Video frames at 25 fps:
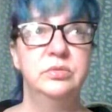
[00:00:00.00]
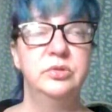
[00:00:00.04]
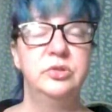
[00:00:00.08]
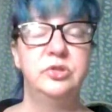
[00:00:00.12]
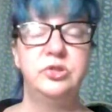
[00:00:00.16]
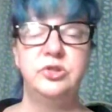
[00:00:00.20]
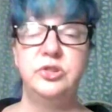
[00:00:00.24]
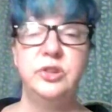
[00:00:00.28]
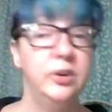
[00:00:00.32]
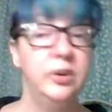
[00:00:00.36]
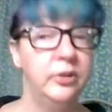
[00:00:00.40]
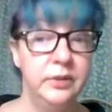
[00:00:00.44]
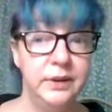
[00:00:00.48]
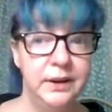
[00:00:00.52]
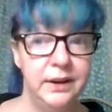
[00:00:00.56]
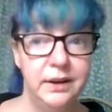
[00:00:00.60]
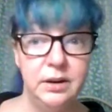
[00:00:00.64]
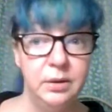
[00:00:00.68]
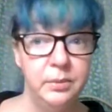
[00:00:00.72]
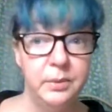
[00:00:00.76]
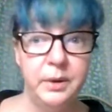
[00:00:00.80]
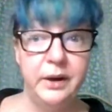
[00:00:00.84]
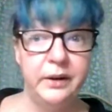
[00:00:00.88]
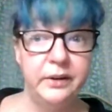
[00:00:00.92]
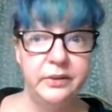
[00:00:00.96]
She'll eat
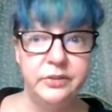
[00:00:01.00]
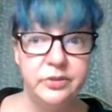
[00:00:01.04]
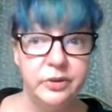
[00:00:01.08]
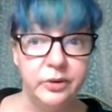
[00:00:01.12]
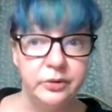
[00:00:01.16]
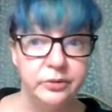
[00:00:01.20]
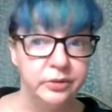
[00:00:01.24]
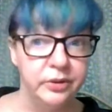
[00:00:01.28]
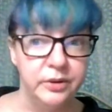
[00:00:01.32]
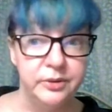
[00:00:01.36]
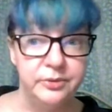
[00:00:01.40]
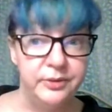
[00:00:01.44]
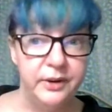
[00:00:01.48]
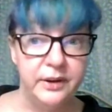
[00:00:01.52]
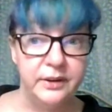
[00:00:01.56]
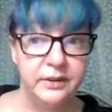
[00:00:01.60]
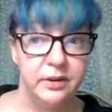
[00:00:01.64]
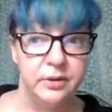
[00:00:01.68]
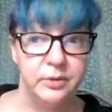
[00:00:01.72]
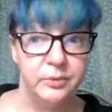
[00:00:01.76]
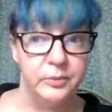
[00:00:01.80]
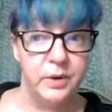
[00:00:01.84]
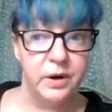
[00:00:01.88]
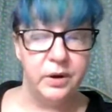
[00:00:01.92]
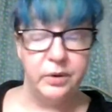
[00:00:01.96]
them. I certainly
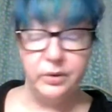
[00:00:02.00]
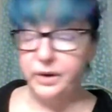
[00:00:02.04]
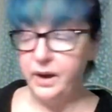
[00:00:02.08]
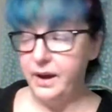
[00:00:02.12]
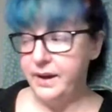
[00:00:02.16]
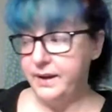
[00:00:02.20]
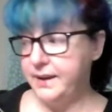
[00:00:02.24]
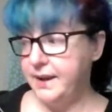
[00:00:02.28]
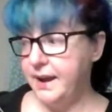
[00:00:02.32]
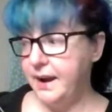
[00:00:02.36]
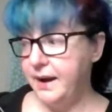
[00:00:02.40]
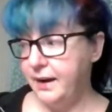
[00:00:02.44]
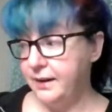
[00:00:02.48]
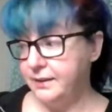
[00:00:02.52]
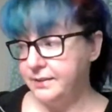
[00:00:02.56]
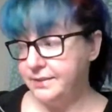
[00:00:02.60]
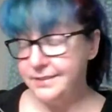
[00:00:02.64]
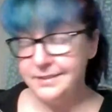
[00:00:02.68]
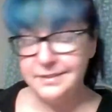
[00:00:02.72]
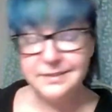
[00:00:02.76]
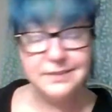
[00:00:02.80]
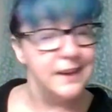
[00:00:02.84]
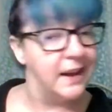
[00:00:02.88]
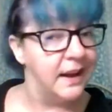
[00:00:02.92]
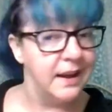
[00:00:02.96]
fucking won't. I cannot
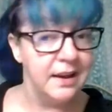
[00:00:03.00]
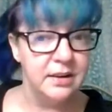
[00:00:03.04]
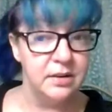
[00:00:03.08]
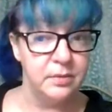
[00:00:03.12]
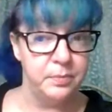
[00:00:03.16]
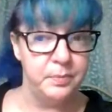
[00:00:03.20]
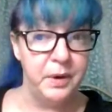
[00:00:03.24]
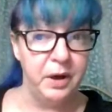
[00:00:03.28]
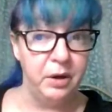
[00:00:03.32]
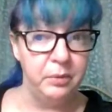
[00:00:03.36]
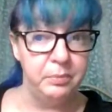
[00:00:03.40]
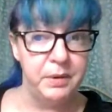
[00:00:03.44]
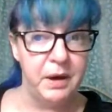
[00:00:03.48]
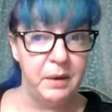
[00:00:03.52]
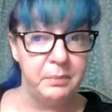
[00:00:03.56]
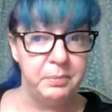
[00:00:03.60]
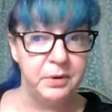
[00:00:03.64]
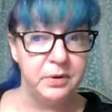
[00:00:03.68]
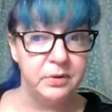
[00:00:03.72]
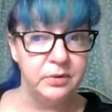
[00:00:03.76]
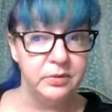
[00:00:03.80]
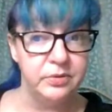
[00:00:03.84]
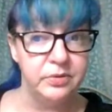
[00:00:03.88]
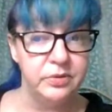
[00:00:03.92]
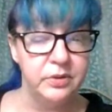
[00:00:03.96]
stand bell
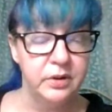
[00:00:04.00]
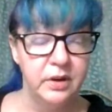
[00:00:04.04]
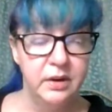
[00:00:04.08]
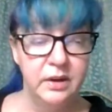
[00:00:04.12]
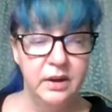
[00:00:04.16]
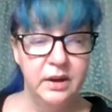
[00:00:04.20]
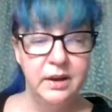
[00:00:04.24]
peppers.